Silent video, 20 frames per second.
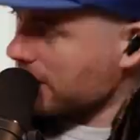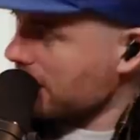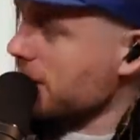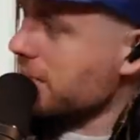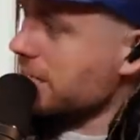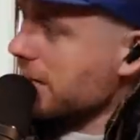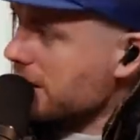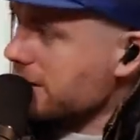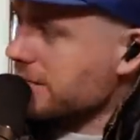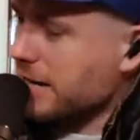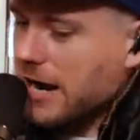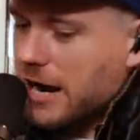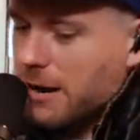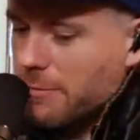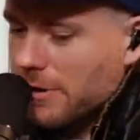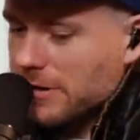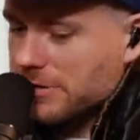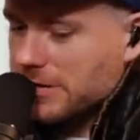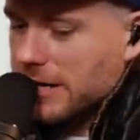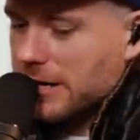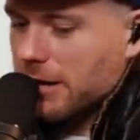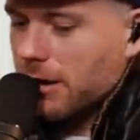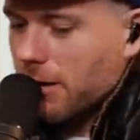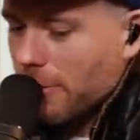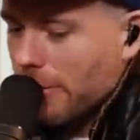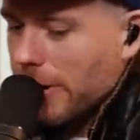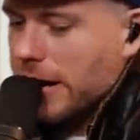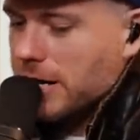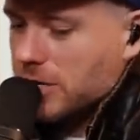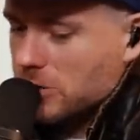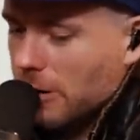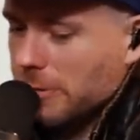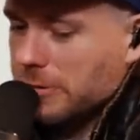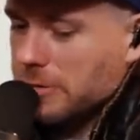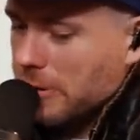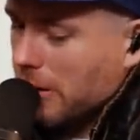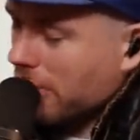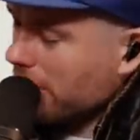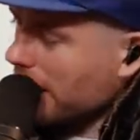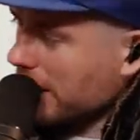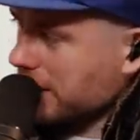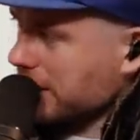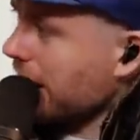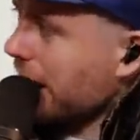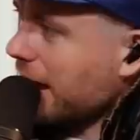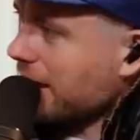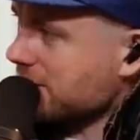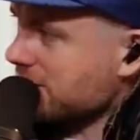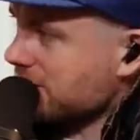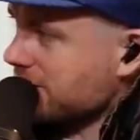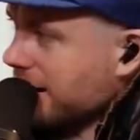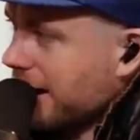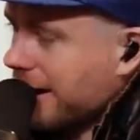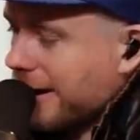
And then Carmen's like, oh, why didn't you come up the mountain like they asked?